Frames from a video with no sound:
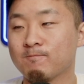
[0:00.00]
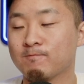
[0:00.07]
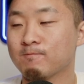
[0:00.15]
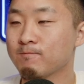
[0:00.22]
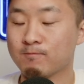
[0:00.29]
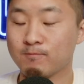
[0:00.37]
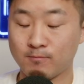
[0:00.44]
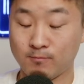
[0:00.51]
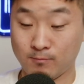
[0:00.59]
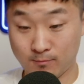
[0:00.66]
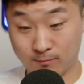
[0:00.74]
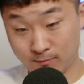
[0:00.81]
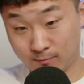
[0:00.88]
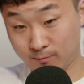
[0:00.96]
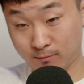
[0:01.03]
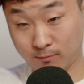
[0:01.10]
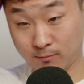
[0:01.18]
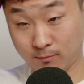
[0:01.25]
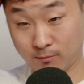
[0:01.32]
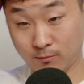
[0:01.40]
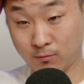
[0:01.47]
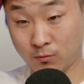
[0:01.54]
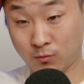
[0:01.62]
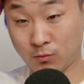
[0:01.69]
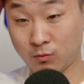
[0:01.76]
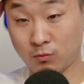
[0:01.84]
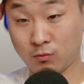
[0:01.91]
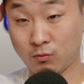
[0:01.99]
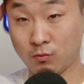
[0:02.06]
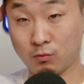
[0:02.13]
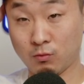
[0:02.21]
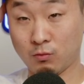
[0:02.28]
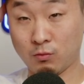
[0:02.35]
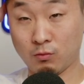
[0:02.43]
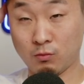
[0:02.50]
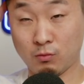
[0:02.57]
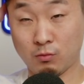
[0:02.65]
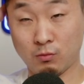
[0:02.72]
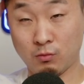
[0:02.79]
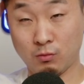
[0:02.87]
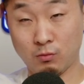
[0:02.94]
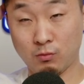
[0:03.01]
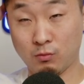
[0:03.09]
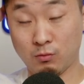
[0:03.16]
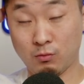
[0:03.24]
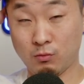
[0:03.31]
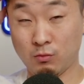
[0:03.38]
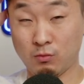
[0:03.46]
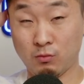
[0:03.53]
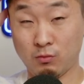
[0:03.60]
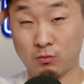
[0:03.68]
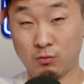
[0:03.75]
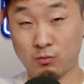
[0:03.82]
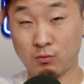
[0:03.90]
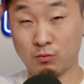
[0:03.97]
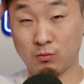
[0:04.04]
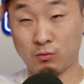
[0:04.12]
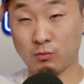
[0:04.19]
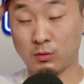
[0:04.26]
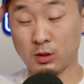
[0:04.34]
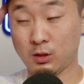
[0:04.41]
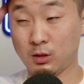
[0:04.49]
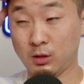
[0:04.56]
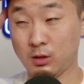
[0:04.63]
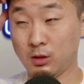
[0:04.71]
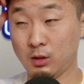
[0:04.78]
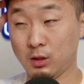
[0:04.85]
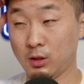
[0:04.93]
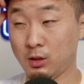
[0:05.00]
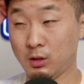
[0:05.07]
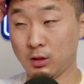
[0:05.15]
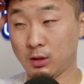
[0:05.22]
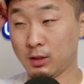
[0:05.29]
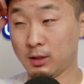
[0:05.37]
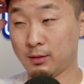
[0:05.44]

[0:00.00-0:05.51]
No words are spoken by the person on screen.